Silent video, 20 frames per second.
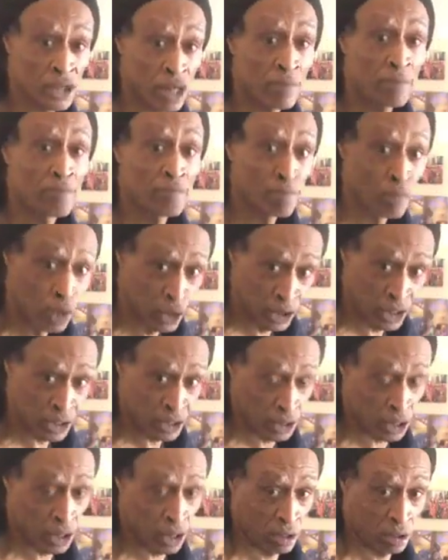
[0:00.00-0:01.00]
as a
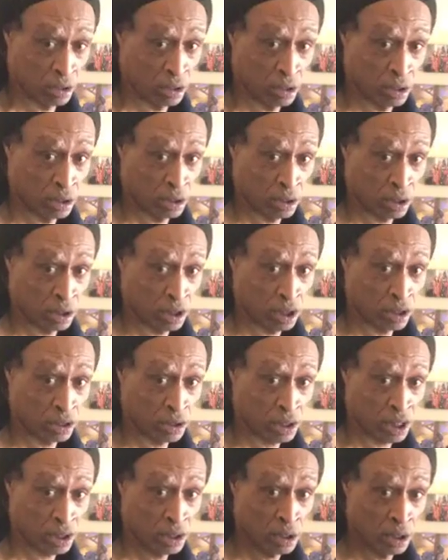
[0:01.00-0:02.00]
monitor,
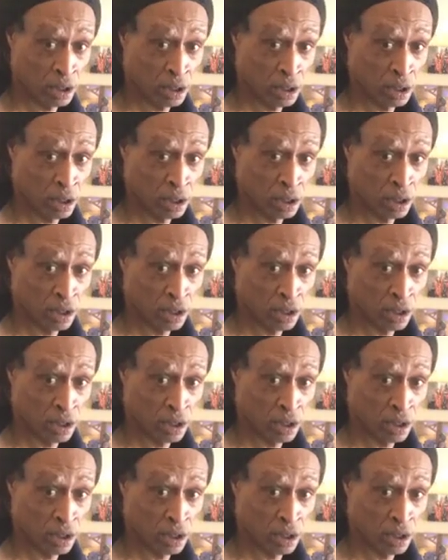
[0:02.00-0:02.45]
okay?